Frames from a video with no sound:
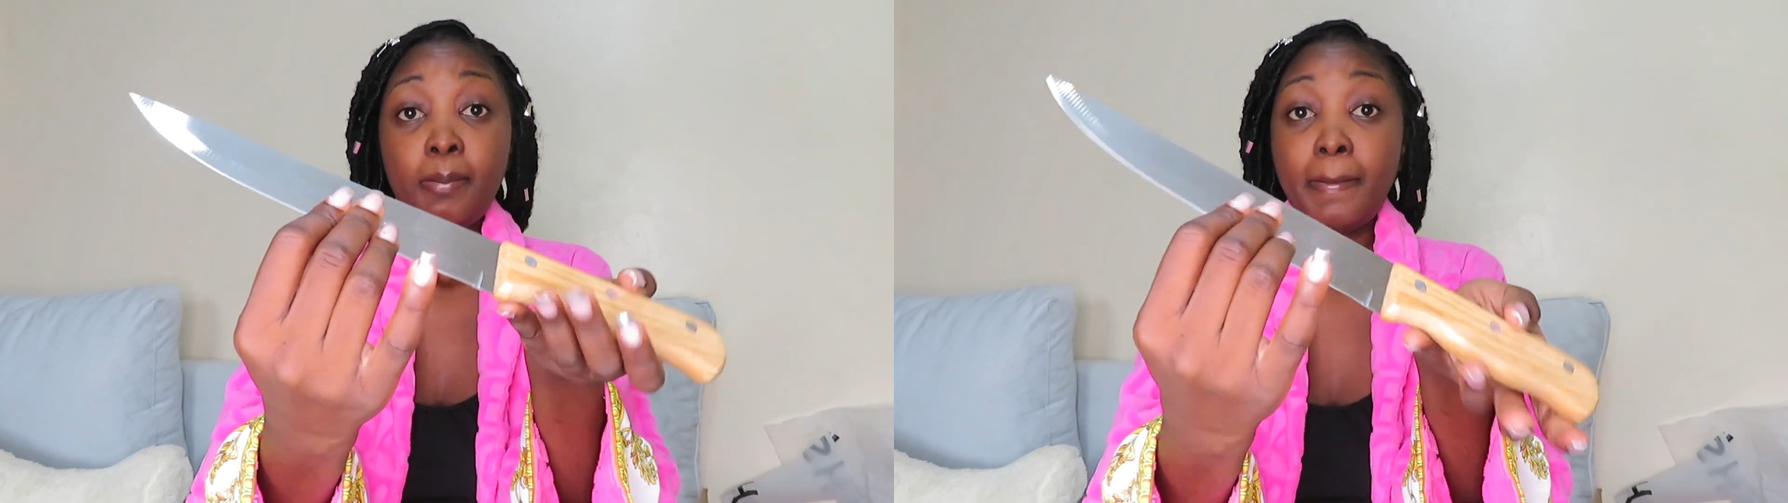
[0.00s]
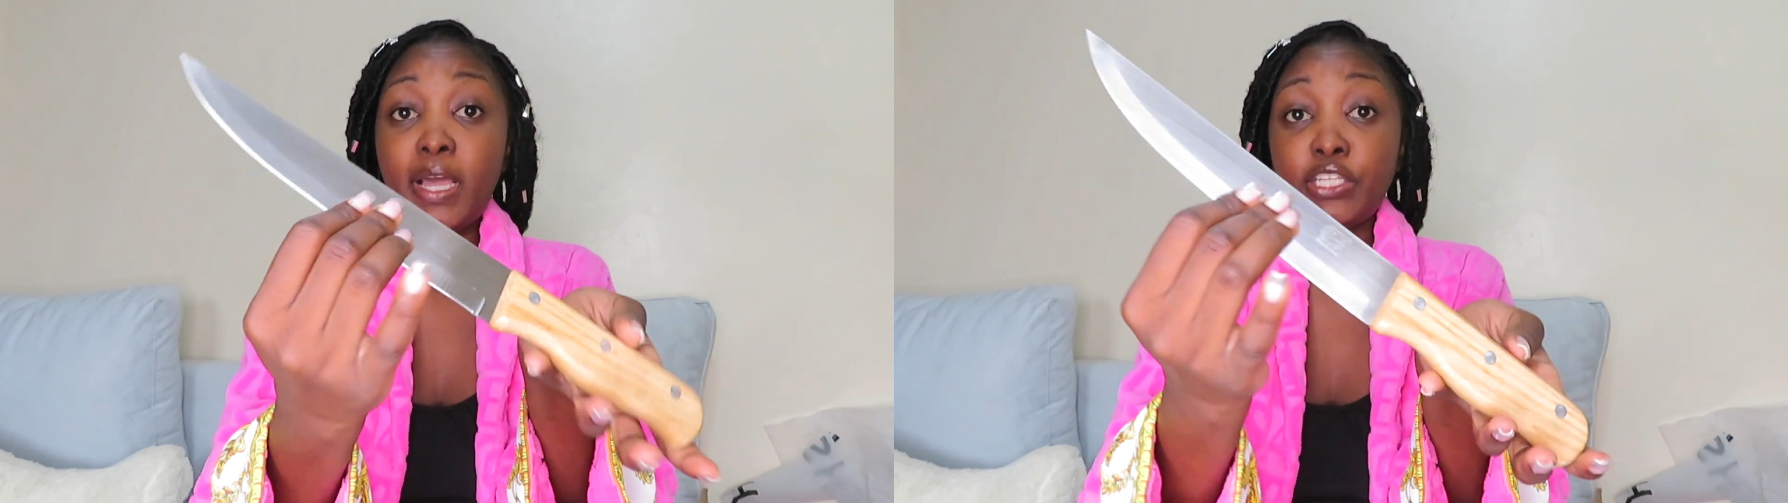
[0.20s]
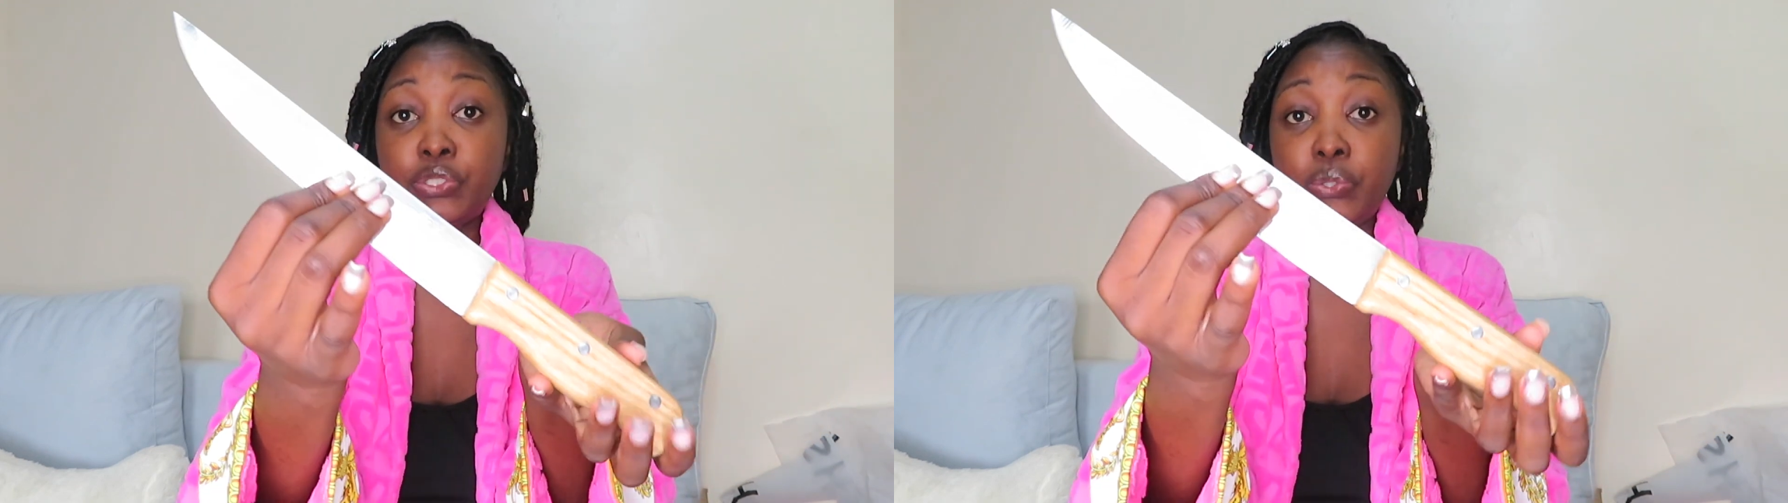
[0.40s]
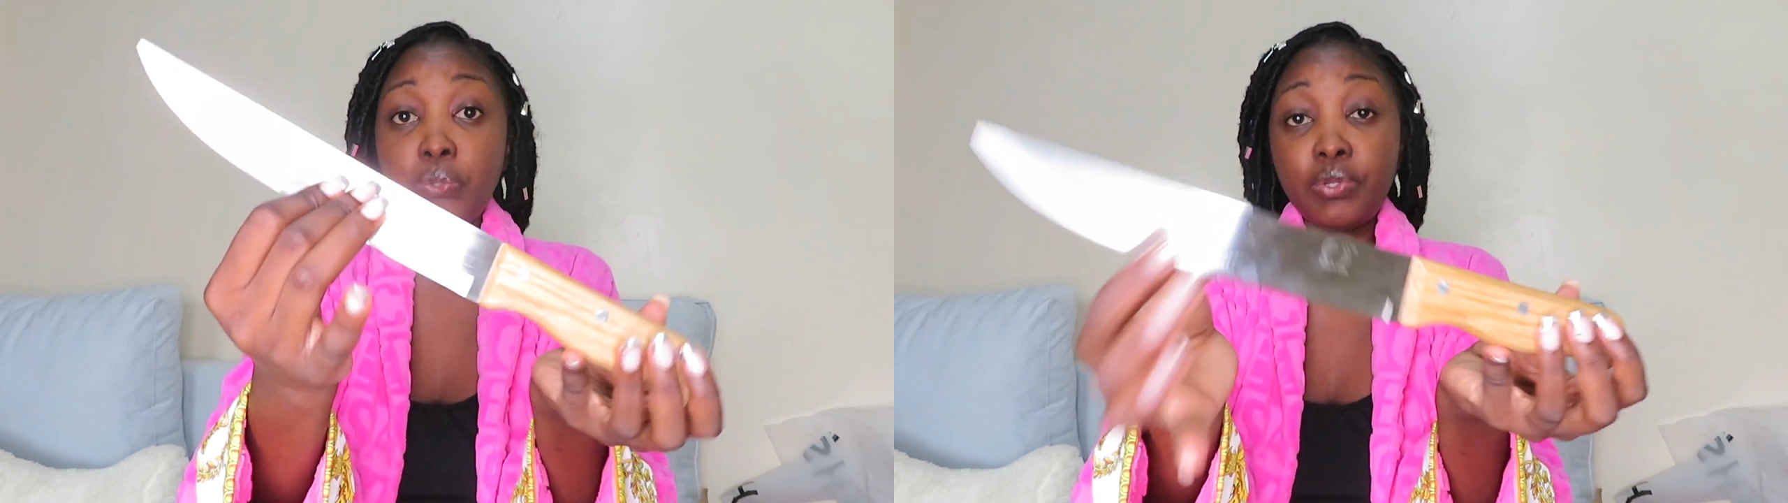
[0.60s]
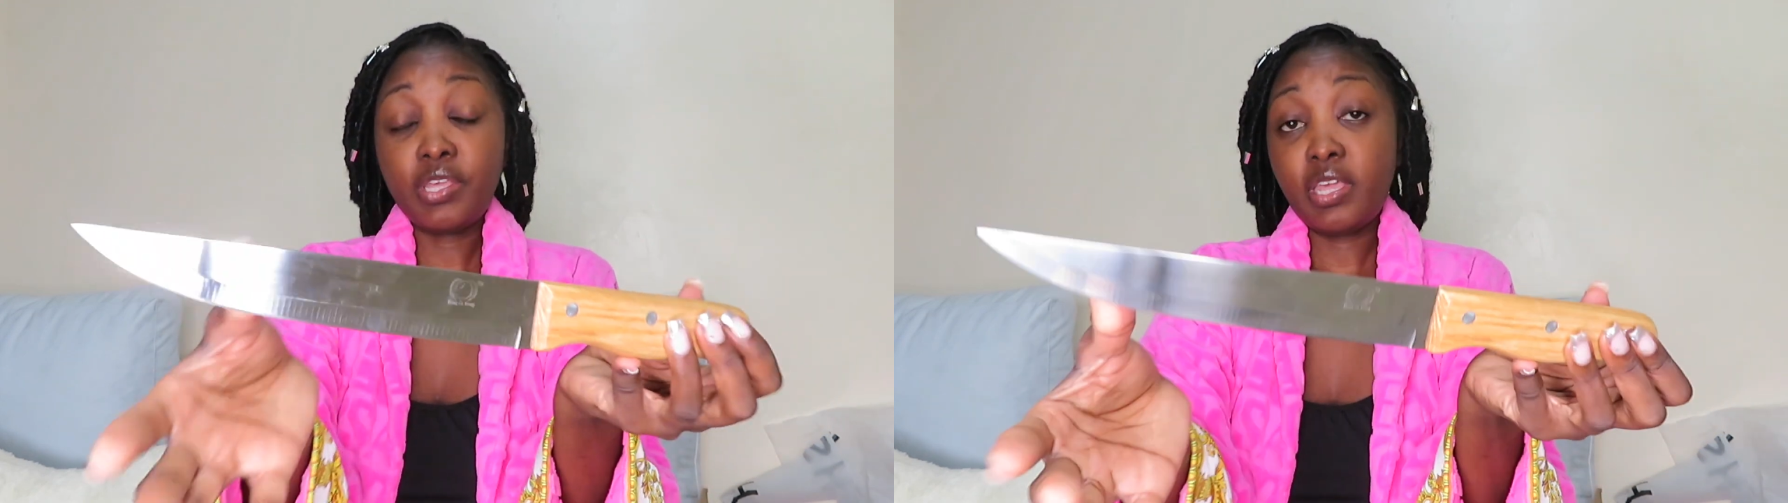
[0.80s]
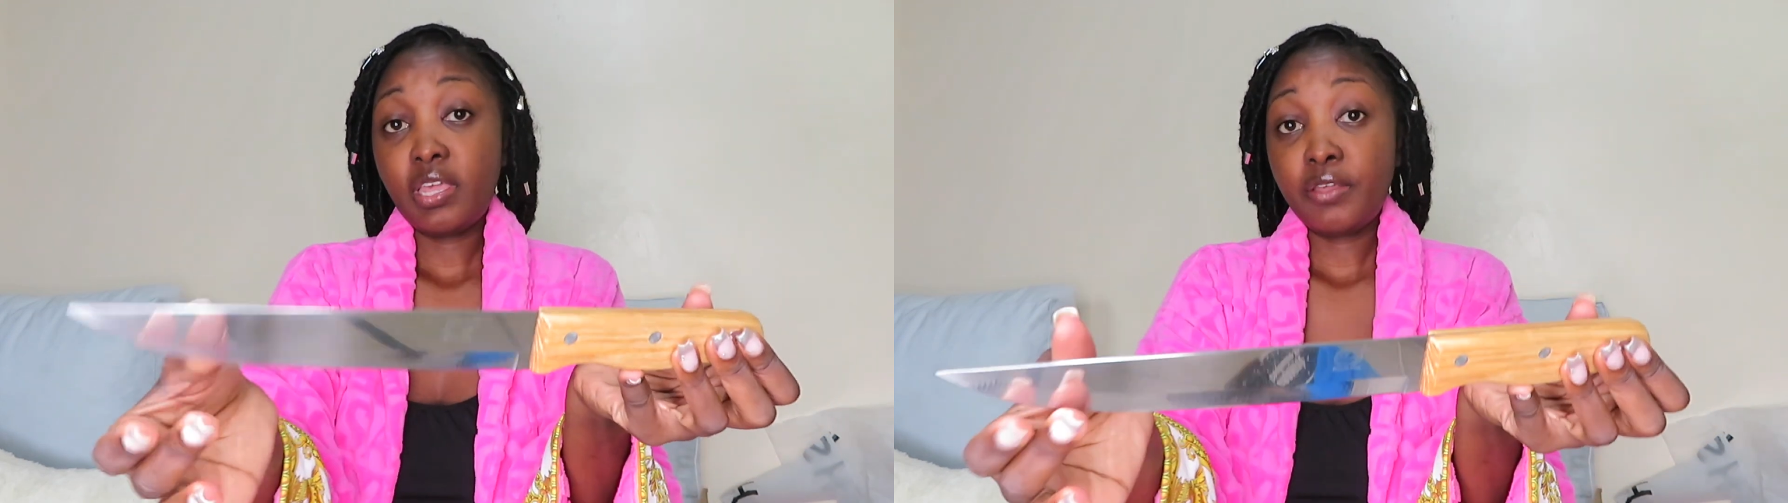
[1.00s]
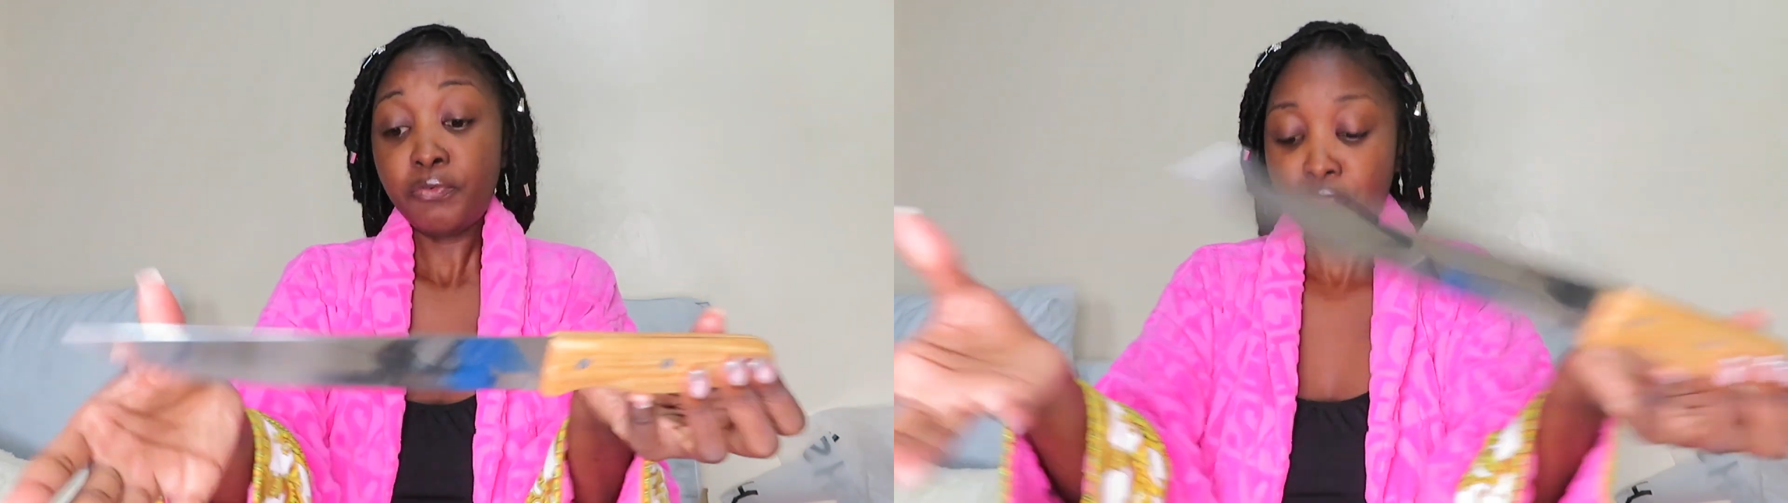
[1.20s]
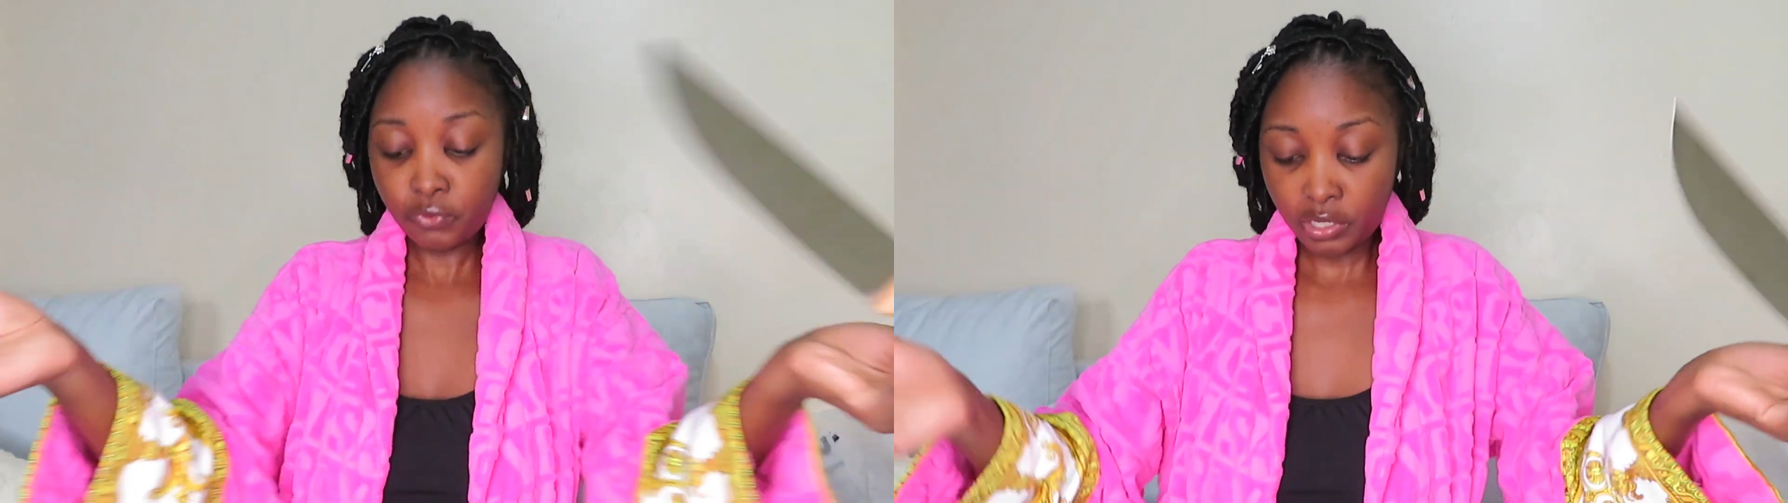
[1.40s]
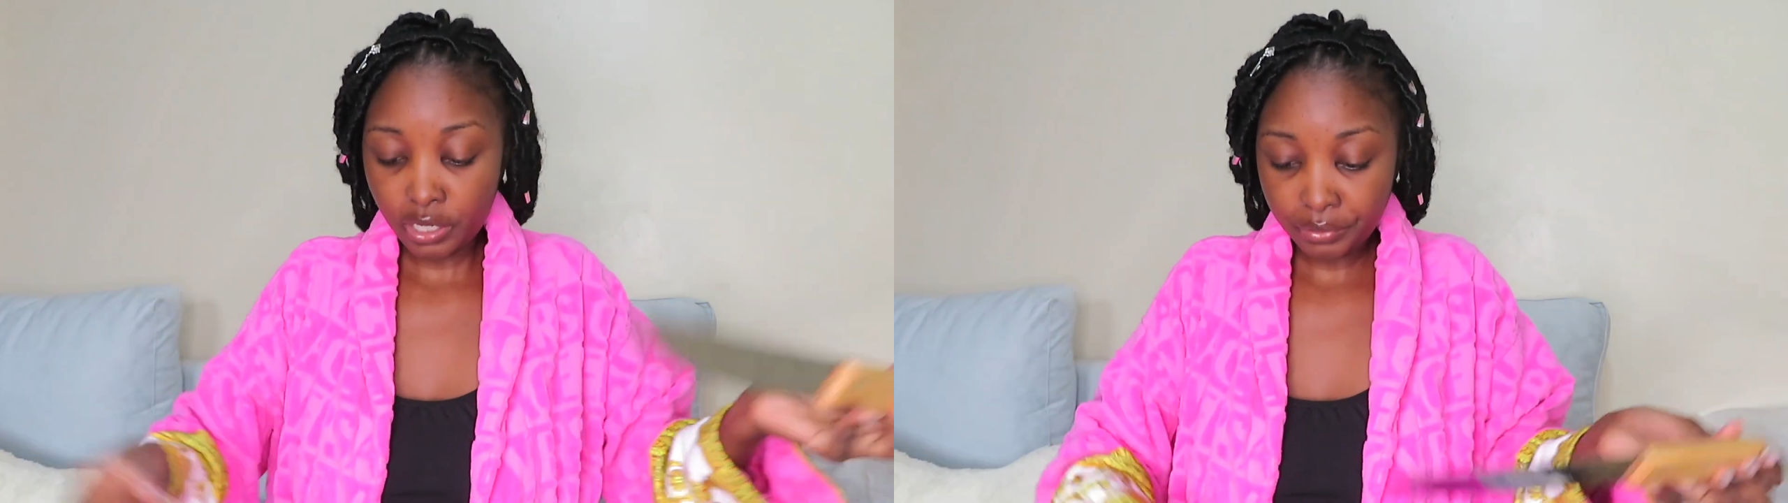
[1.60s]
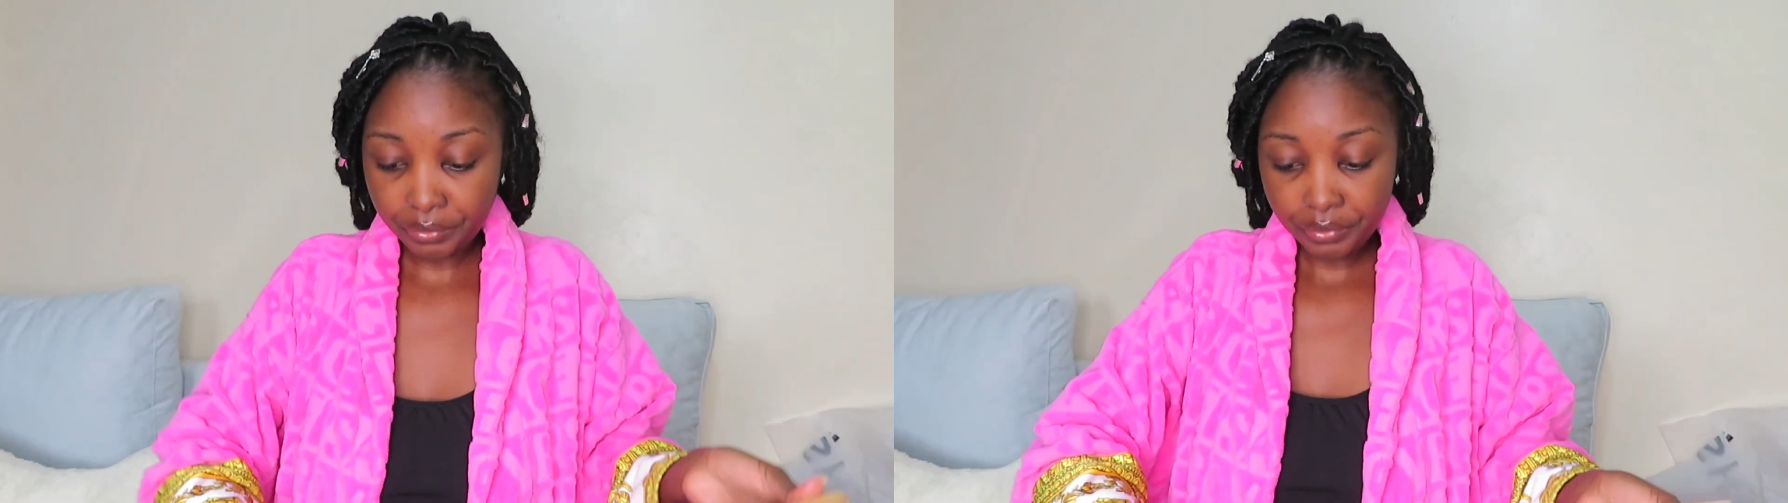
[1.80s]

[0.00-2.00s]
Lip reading: much okay for now.